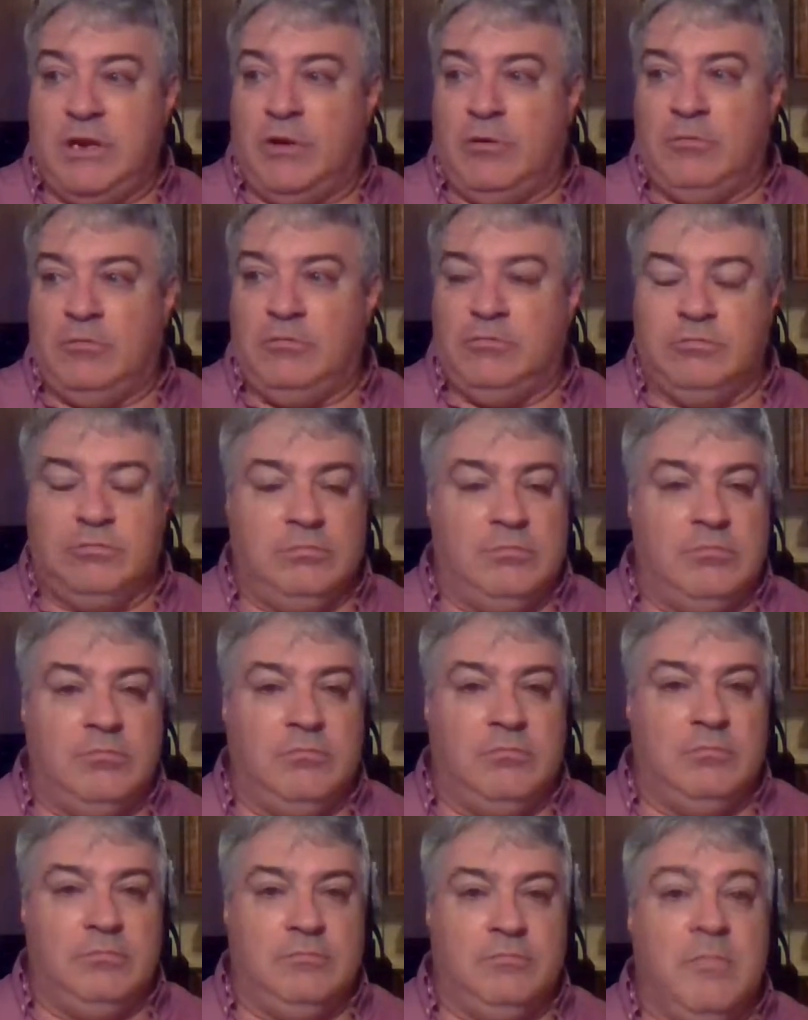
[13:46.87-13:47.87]

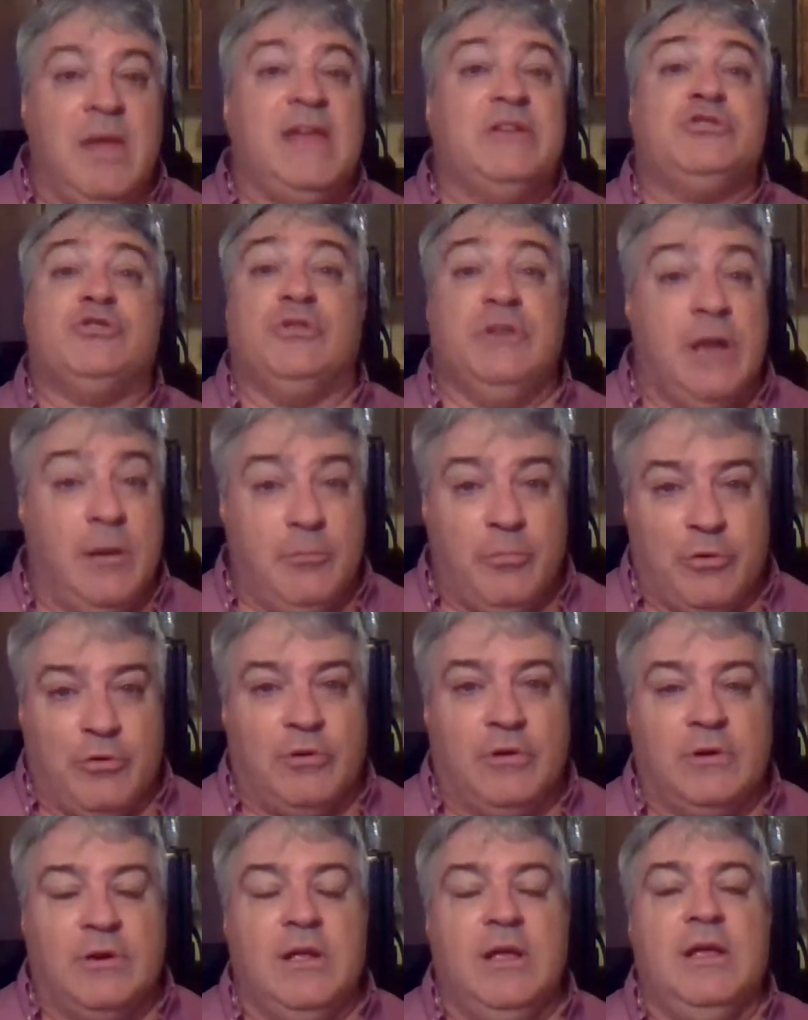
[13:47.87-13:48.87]
major
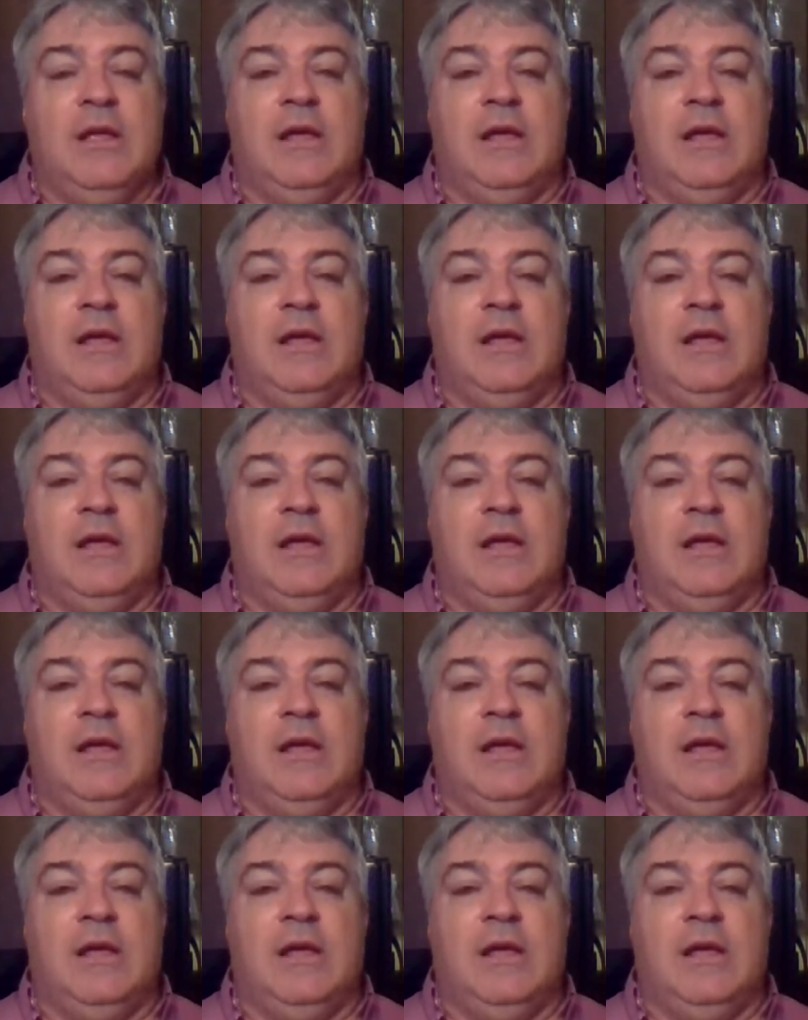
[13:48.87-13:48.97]
number.